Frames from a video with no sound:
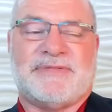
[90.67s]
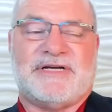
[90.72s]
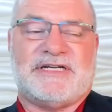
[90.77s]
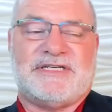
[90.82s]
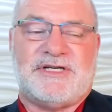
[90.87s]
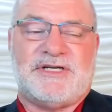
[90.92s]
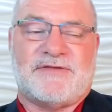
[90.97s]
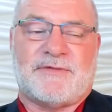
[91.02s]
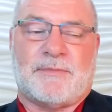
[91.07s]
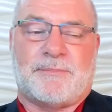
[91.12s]

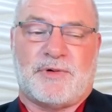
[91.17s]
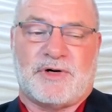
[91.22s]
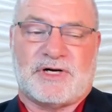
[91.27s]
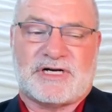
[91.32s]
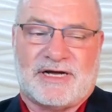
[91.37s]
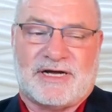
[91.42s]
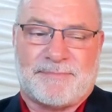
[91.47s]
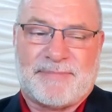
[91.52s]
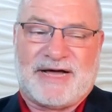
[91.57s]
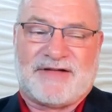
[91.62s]
You have a book
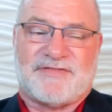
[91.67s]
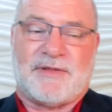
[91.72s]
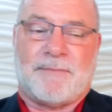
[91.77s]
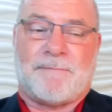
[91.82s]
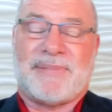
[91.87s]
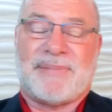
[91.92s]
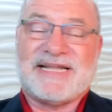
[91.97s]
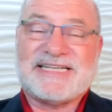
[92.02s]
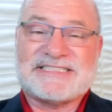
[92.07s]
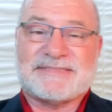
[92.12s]
about the
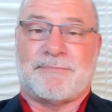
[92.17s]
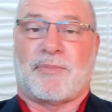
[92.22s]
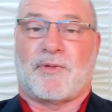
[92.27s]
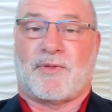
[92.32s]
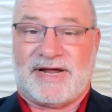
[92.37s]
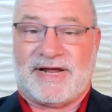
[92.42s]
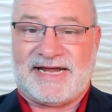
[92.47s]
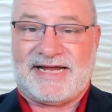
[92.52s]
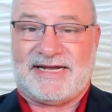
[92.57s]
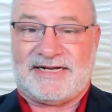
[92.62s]
Bliss
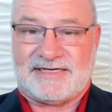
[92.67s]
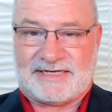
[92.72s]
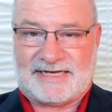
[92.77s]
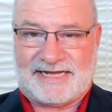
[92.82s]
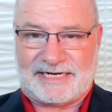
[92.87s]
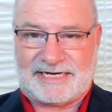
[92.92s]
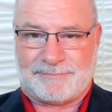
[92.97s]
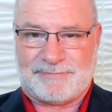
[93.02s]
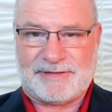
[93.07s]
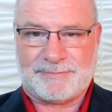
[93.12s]
Brain, and a
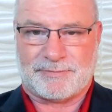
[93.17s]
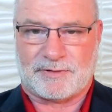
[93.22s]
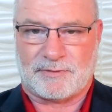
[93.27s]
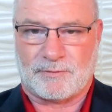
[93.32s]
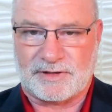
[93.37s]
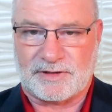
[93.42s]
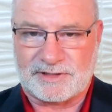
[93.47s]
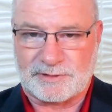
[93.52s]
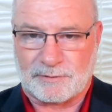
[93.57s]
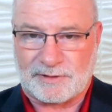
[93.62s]
lot of people
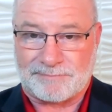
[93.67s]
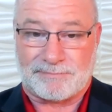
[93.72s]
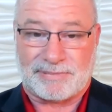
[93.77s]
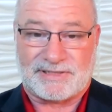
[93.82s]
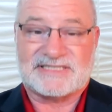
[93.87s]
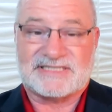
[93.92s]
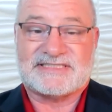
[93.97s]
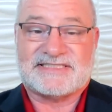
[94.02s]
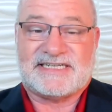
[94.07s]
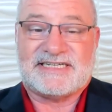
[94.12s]
wonder what
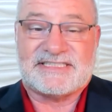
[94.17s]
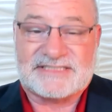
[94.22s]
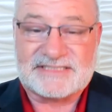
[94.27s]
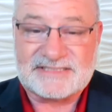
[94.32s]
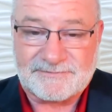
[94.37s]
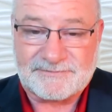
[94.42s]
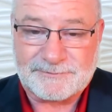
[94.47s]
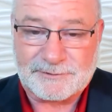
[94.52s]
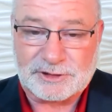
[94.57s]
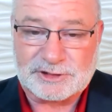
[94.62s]
bliss is in
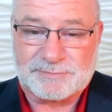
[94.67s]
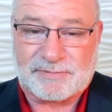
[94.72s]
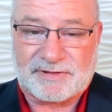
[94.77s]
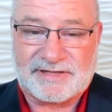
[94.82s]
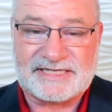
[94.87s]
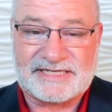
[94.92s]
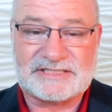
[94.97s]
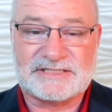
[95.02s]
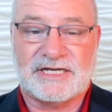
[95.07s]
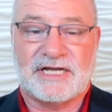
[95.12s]
the first
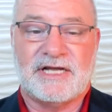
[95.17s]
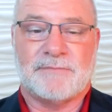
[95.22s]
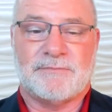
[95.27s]
place,